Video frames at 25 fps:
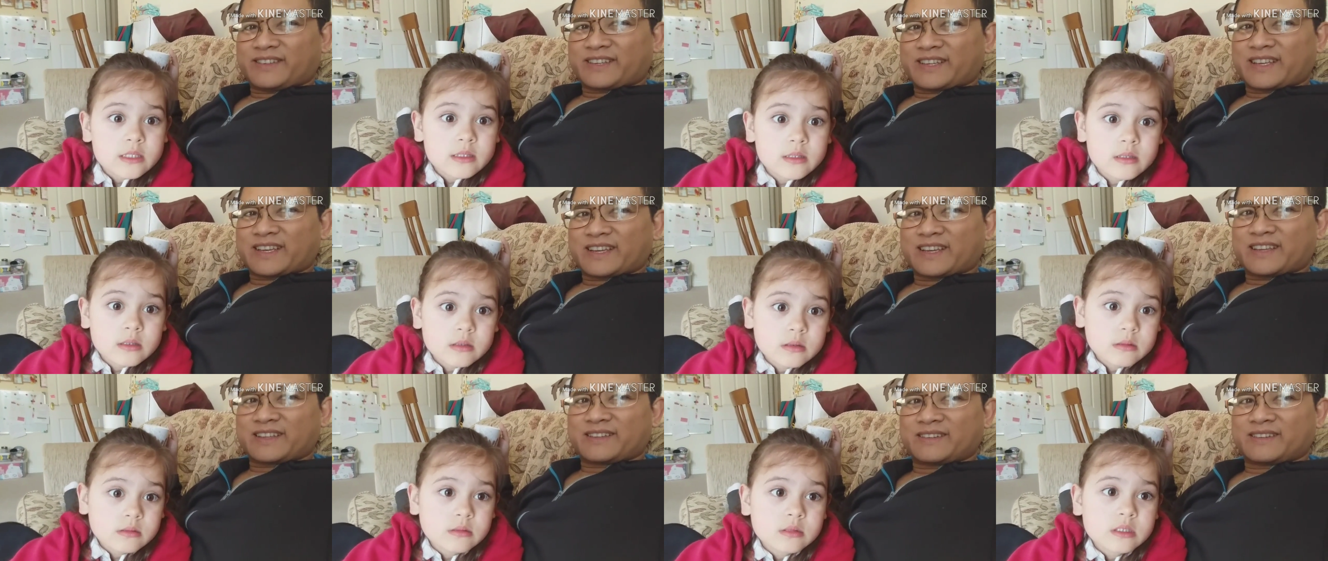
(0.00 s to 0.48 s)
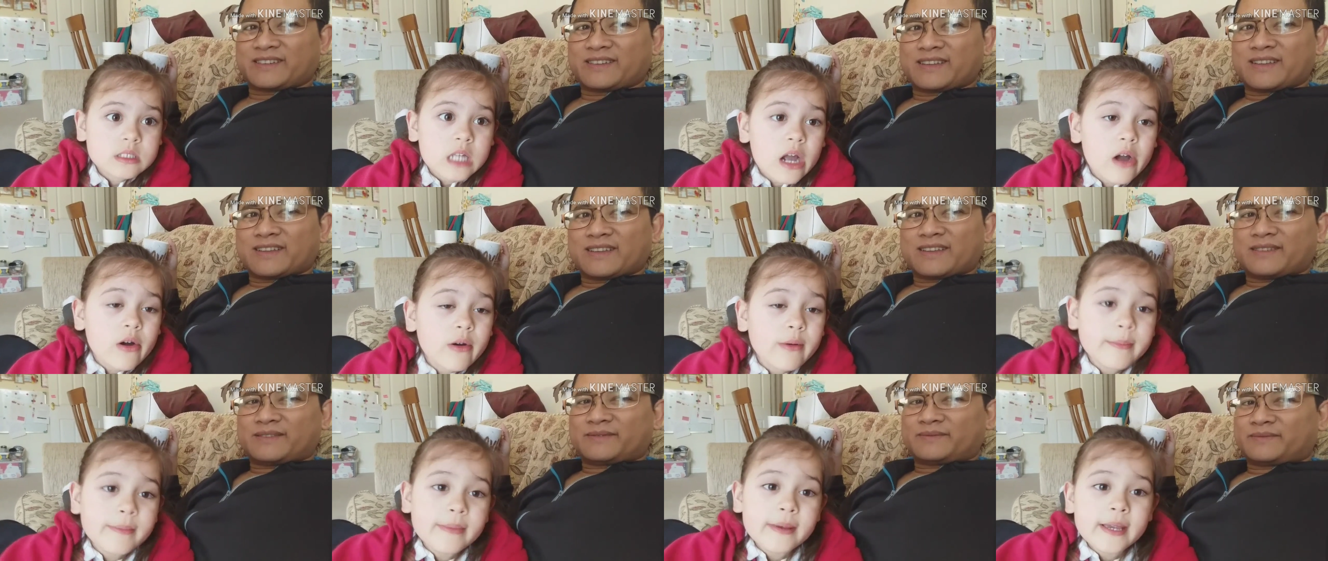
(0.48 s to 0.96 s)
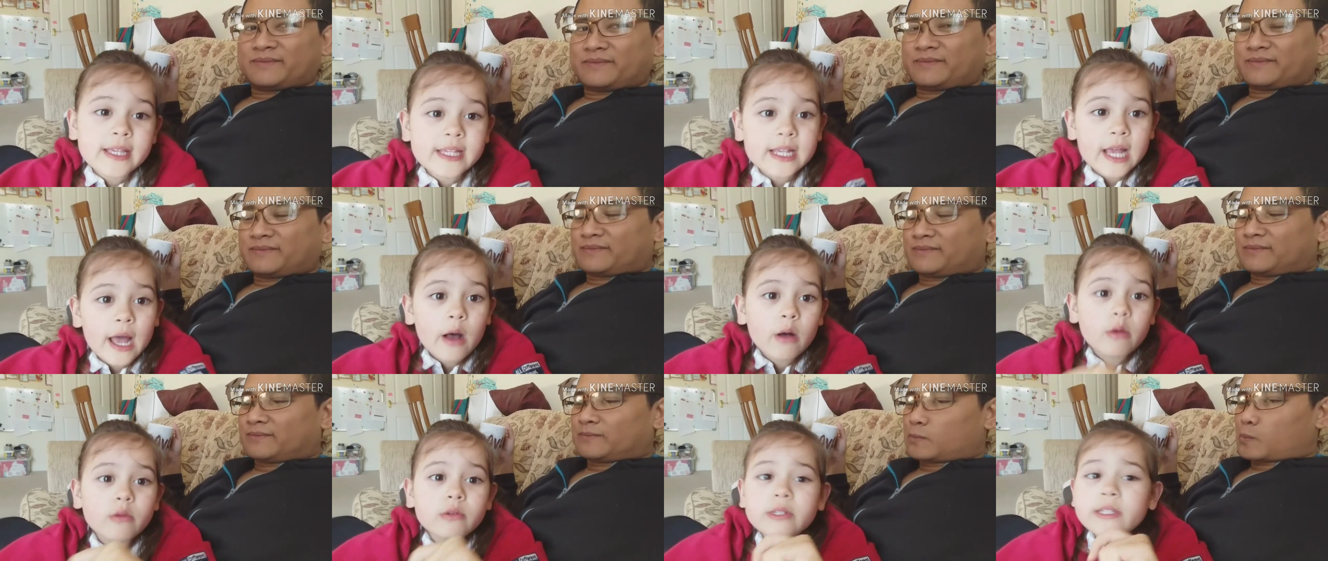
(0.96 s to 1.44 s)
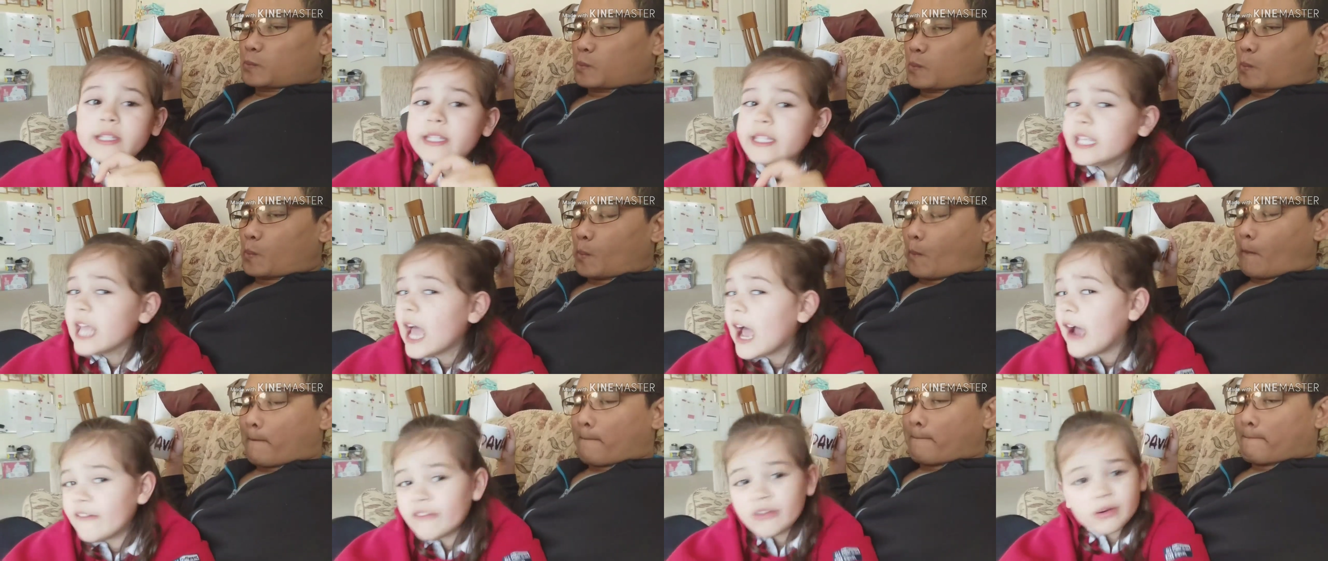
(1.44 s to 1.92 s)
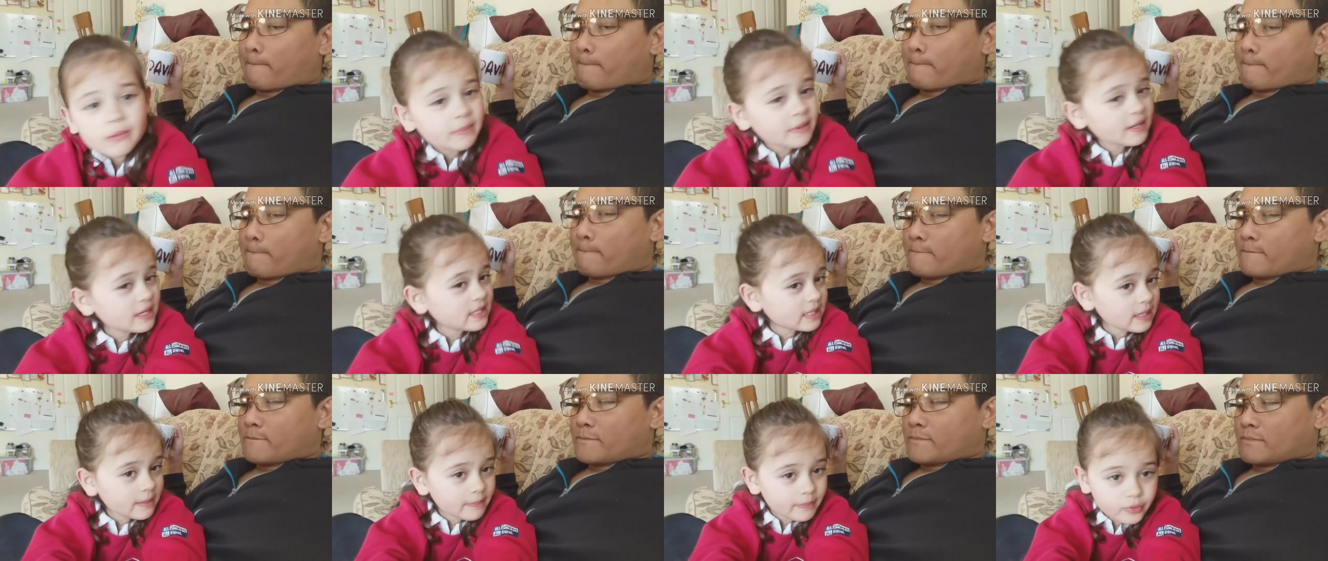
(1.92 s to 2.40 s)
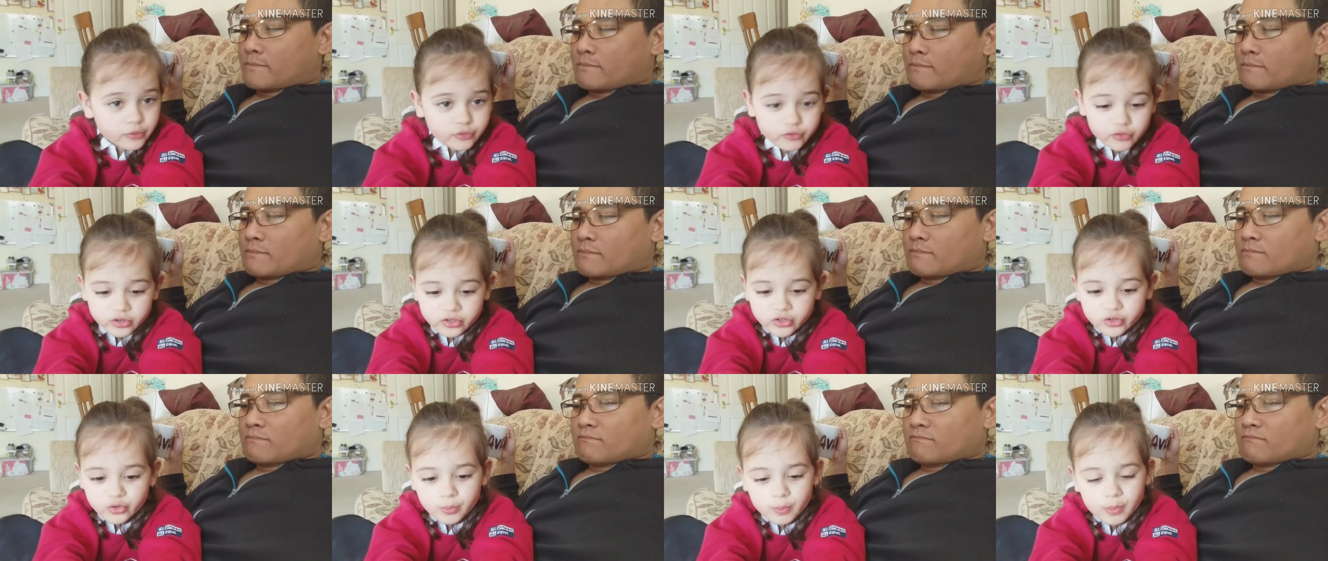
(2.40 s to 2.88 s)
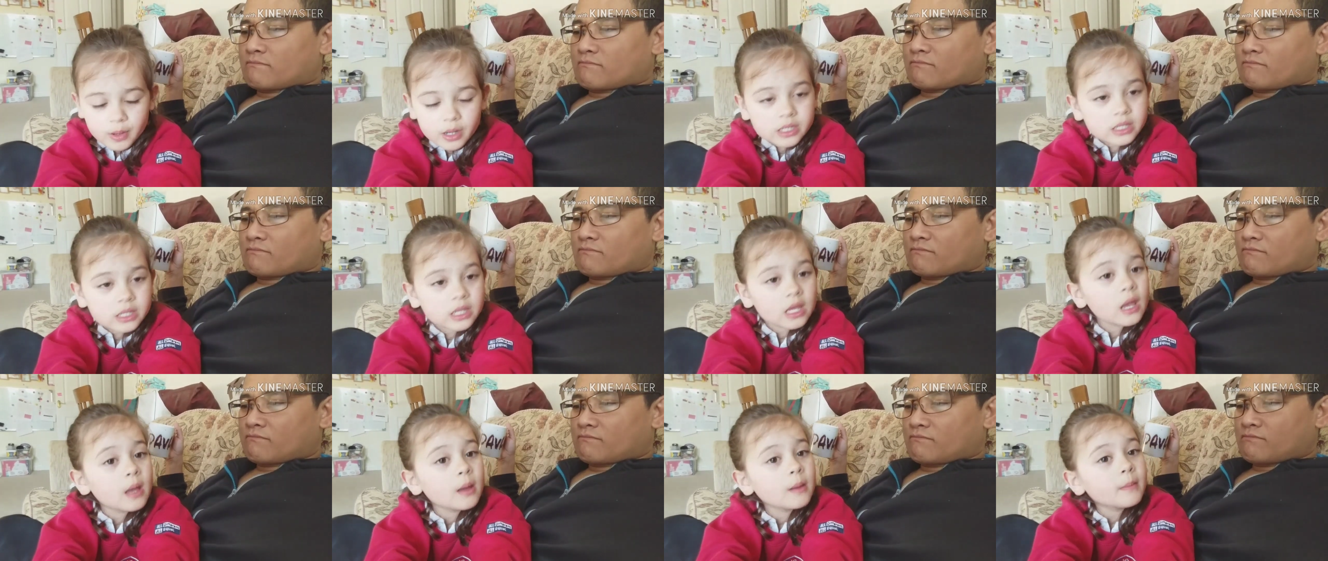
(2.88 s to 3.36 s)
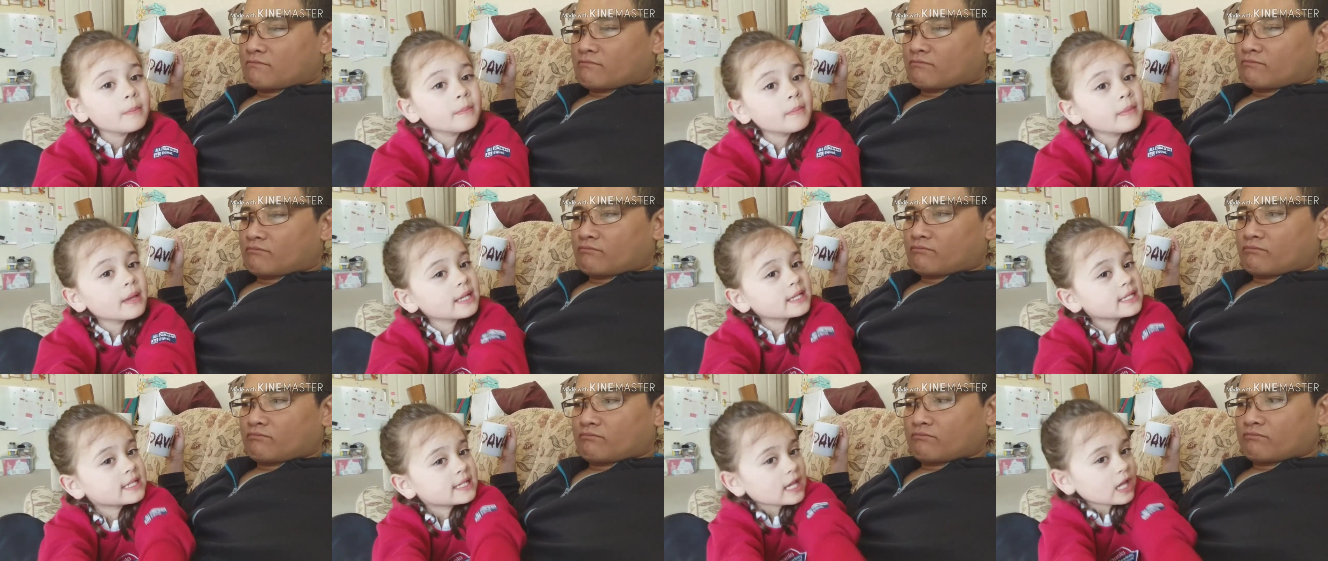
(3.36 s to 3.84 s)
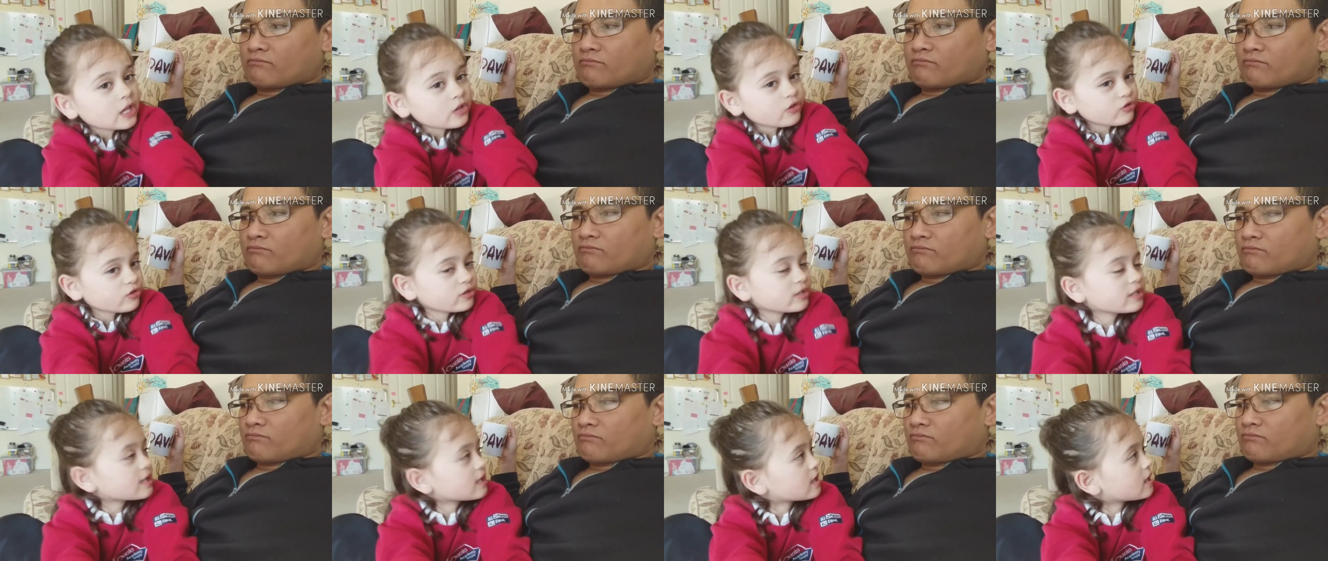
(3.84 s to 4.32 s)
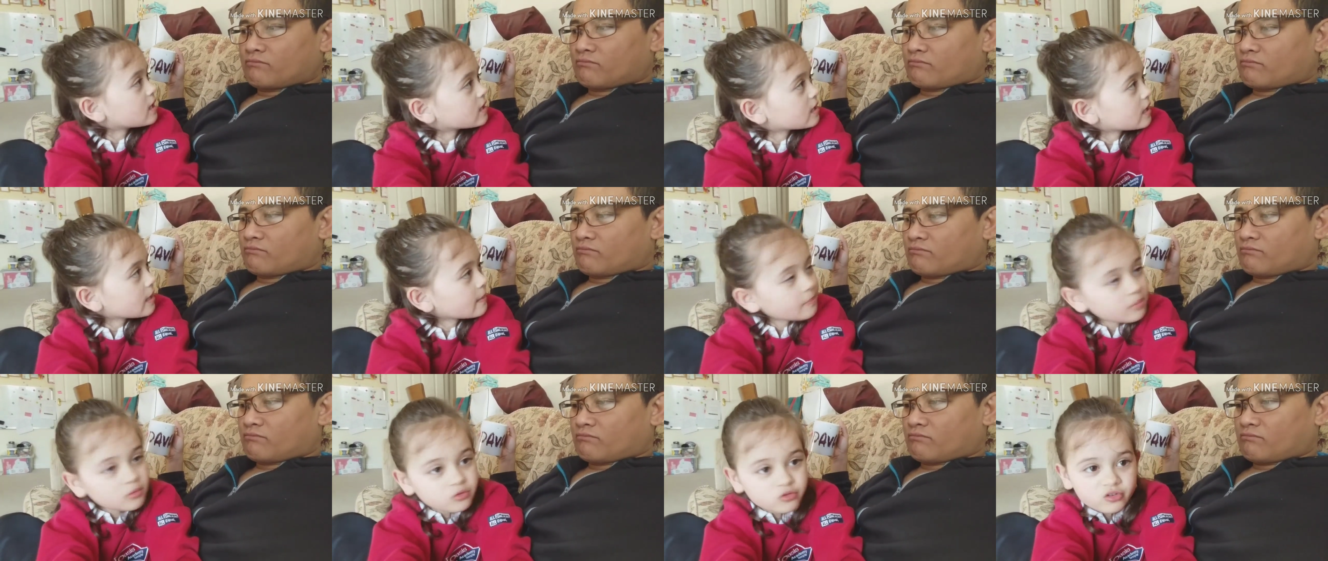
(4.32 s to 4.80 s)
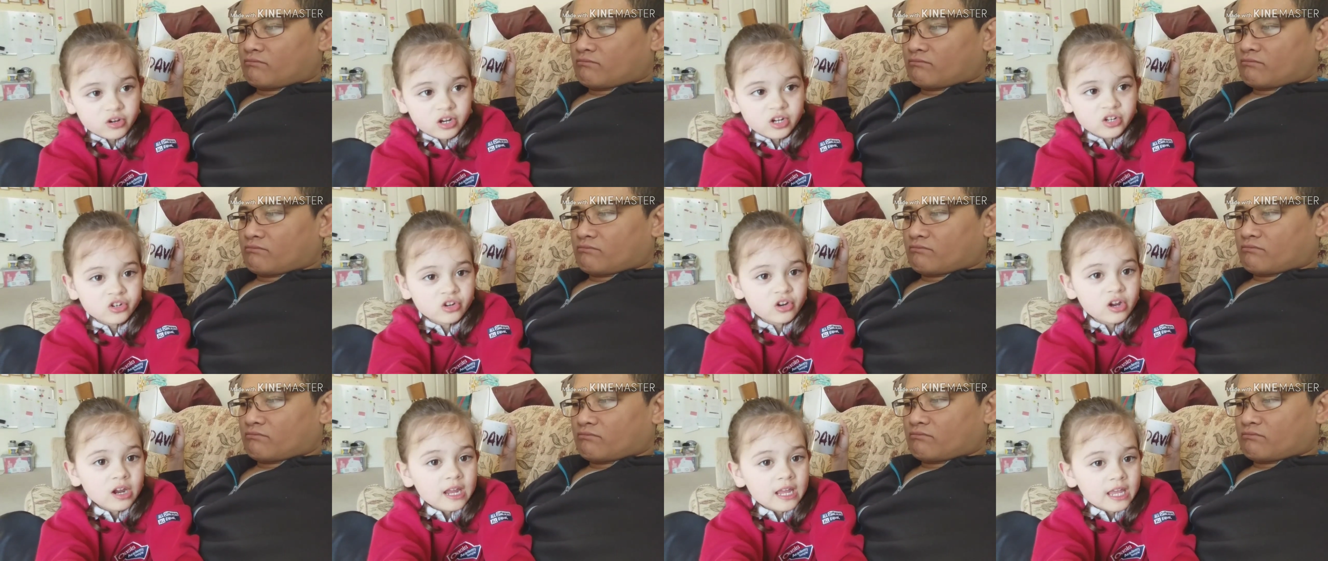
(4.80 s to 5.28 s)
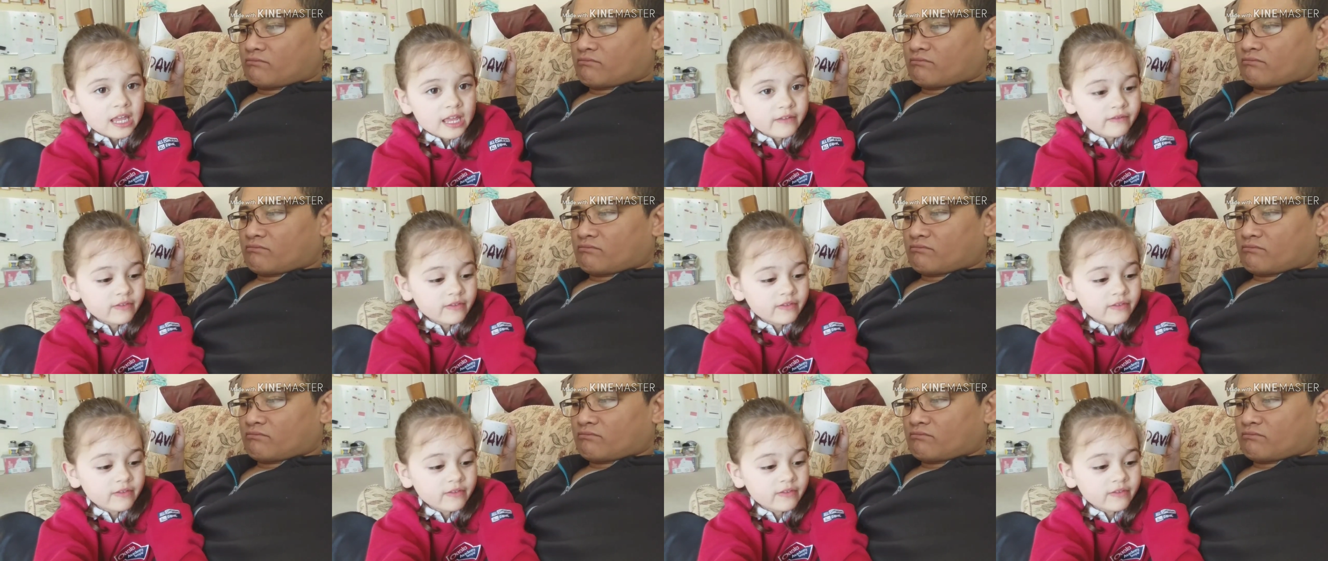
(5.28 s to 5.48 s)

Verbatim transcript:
Speaker 1: Yeah? That would be, I will never be a temple treasure, but Miss said you're still a temple treasure.